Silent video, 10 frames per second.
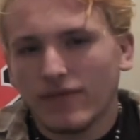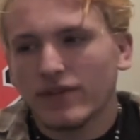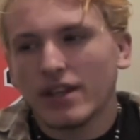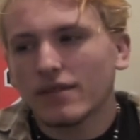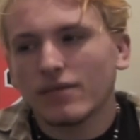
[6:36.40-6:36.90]

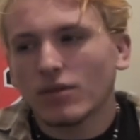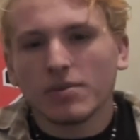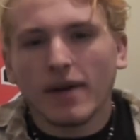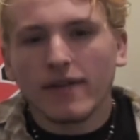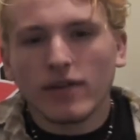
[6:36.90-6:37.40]
wasn't
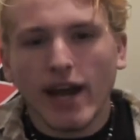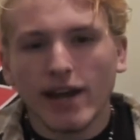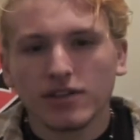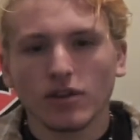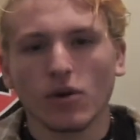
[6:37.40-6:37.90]
my favorite
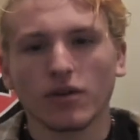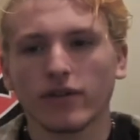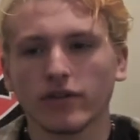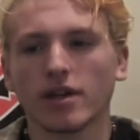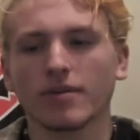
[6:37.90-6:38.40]
casting in the role the
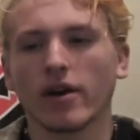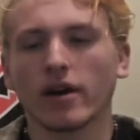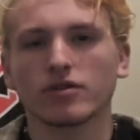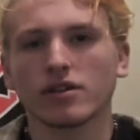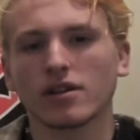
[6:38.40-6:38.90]
first time around.
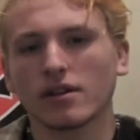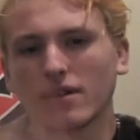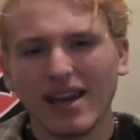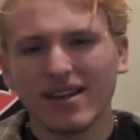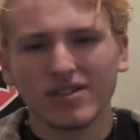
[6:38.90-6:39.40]
I was just,
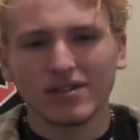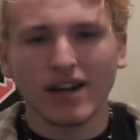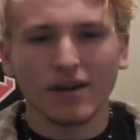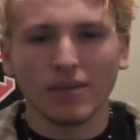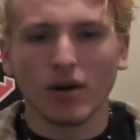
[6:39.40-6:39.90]
it was
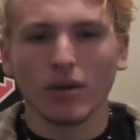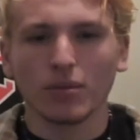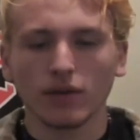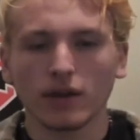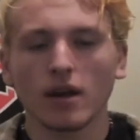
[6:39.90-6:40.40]
kind of part of the
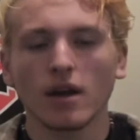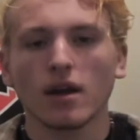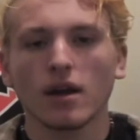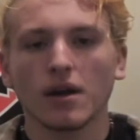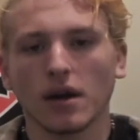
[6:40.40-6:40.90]
movie,
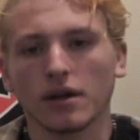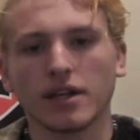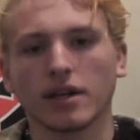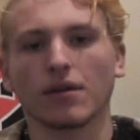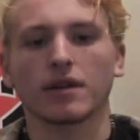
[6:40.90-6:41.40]

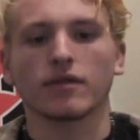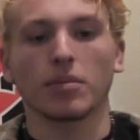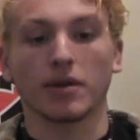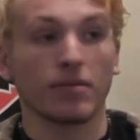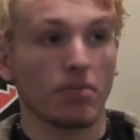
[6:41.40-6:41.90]
take it or leave it.
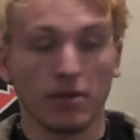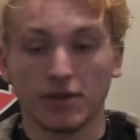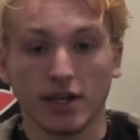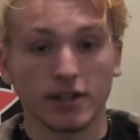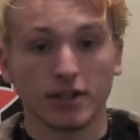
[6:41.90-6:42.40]
But the
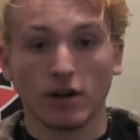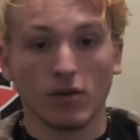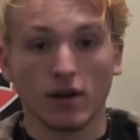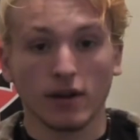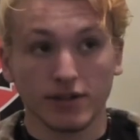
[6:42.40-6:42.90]

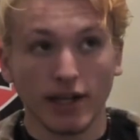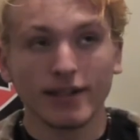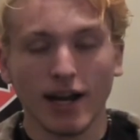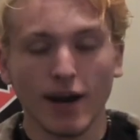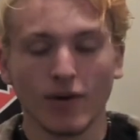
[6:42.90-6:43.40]
second
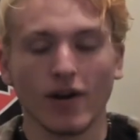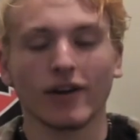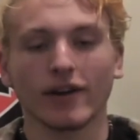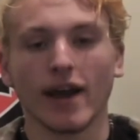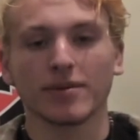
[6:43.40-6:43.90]
time
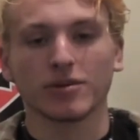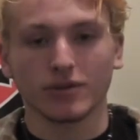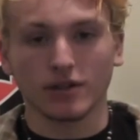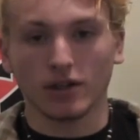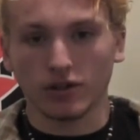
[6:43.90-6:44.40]
around, I
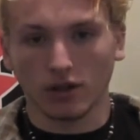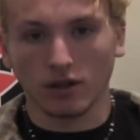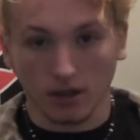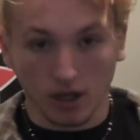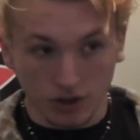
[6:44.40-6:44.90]
absolutely
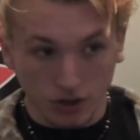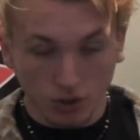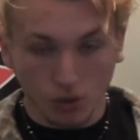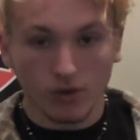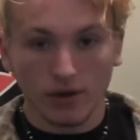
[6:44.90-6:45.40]

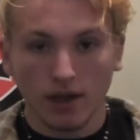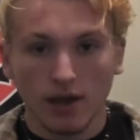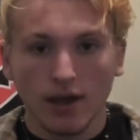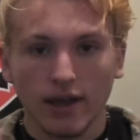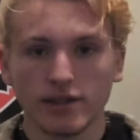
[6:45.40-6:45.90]
adored
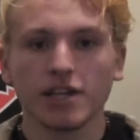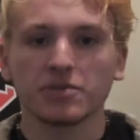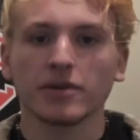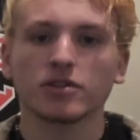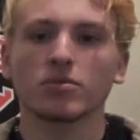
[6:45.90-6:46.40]
his
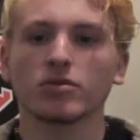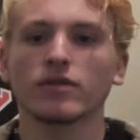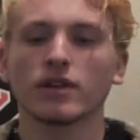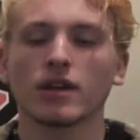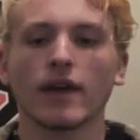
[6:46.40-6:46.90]
aspects of the
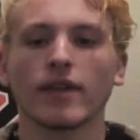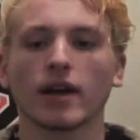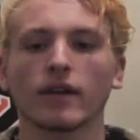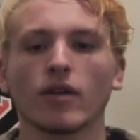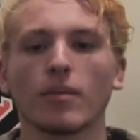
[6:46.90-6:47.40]
movie and that
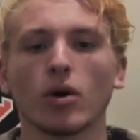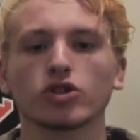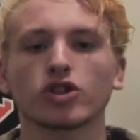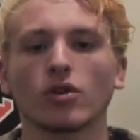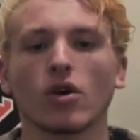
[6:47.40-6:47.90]
kind of
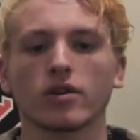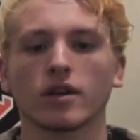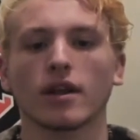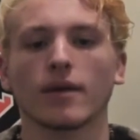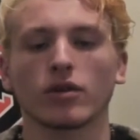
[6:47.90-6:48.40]
emotional arc
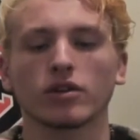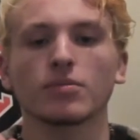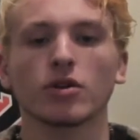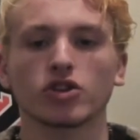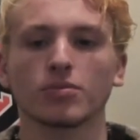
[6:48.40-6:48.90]
and that really
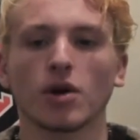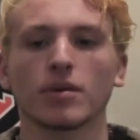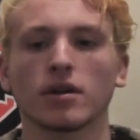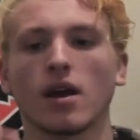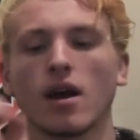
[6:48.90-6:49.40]
emotional
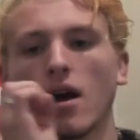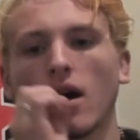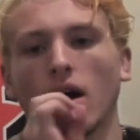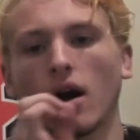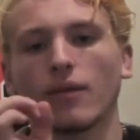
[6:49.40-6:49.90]
moment
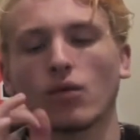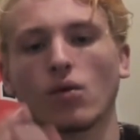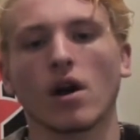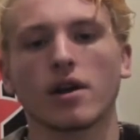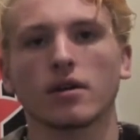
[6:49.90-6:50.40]

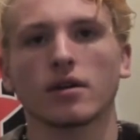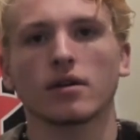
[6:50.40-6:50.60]
right